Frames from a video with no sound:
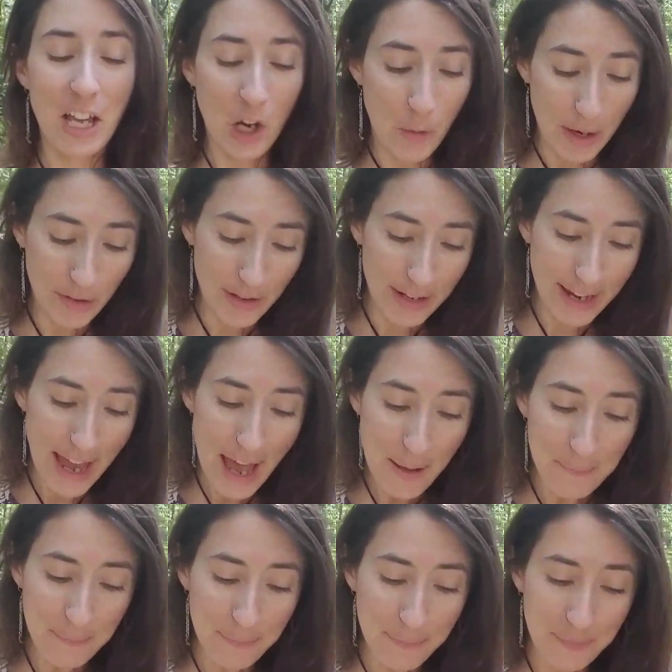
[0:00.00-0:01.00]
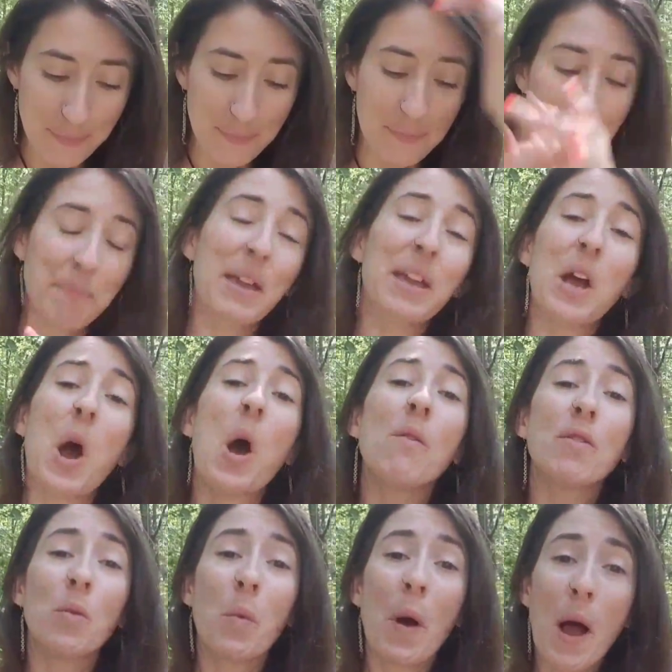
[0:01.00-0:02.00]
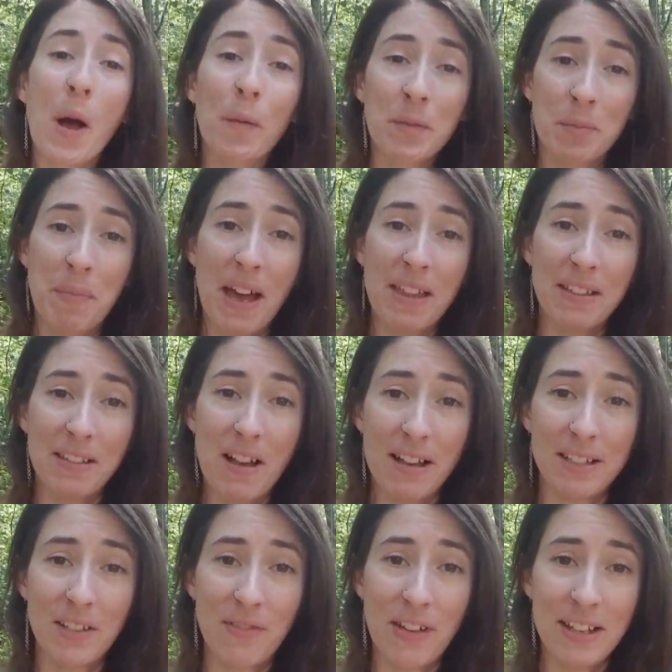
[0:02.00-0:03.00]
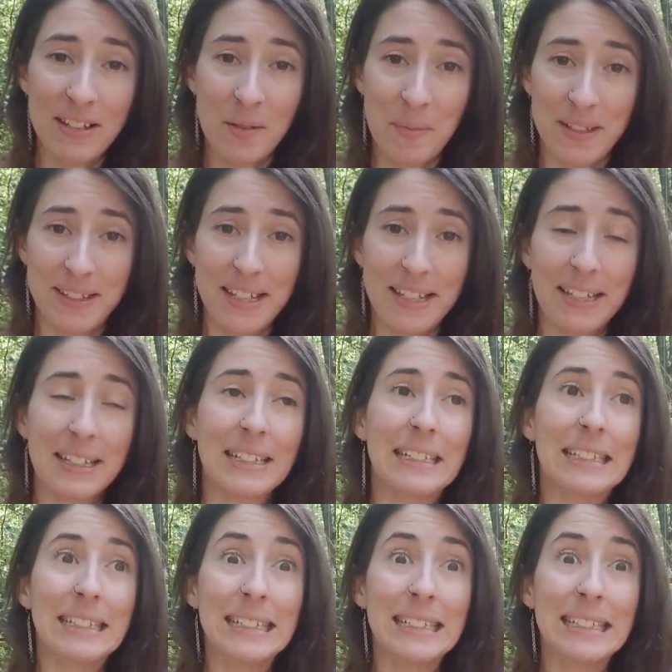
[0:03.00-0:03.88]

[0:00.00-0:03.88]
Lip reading: Quick recap. Being overwhelmed by the loss of intimacy.